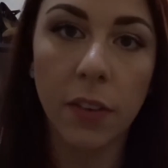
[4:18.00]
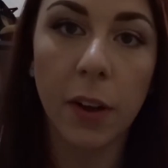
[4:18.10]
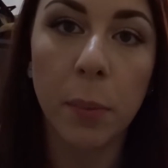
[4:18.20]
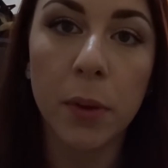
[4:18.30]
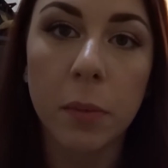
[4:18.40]
see if I
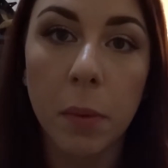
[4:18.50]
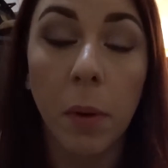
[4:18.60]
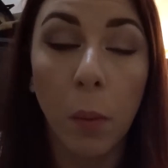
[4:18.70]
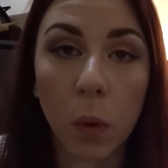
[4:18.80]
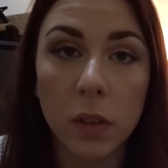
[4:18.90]
can put some in
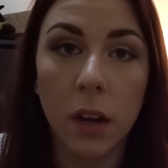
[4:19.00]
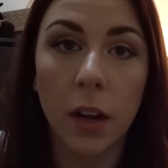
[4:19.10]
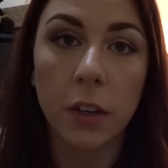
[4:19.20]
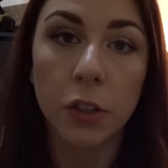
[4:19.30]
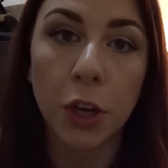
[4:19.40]
my
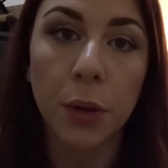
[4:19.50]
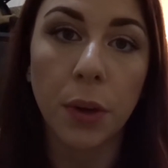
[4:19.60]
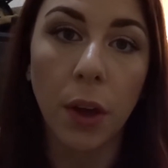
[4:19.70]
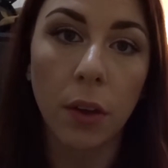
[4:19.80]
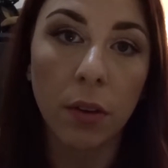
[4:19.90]
waterline and show
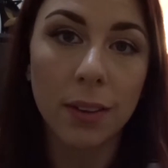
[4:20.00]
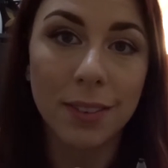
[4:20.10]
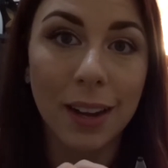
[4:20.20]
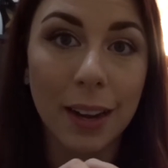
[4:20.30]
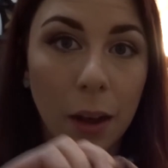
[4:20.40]
you
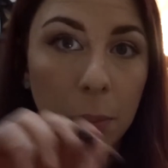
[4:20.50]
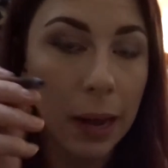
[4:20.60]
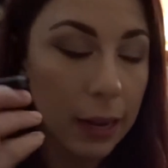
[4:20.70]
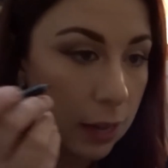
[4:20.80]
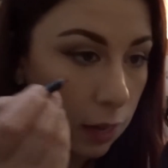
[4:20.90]
exactly how
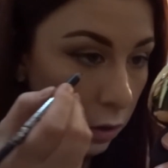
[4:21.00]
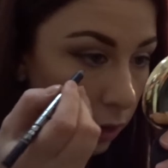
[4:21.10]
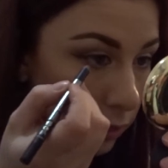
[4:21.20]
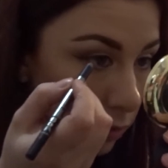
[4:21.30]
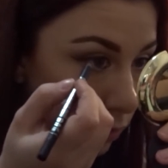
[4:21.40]
black
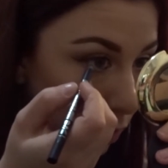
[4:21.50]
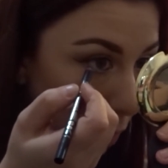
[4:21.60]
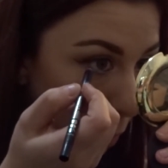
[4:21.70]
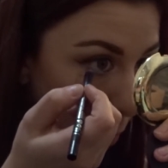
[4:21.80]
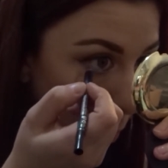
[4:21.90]
it does go.